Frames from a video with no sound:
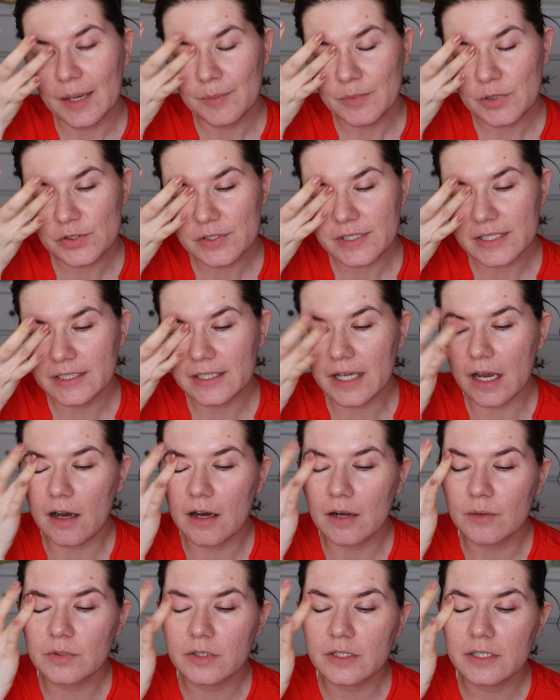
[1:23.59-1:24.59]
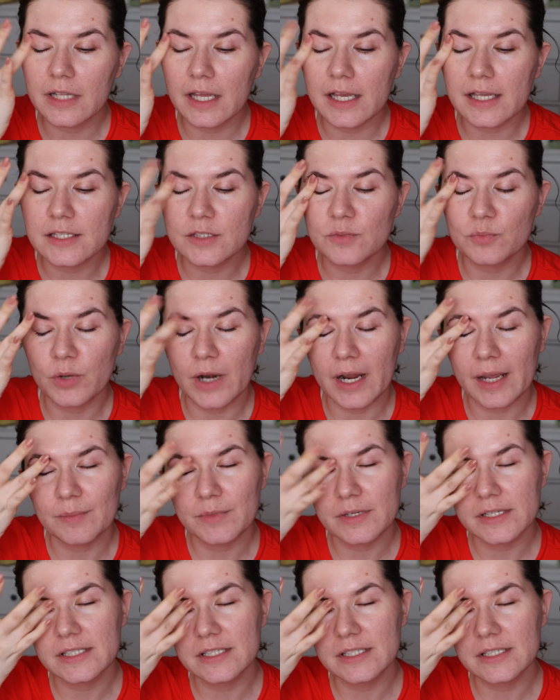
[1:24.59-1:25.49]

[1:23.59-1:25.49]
I'm using the Hourglass primer.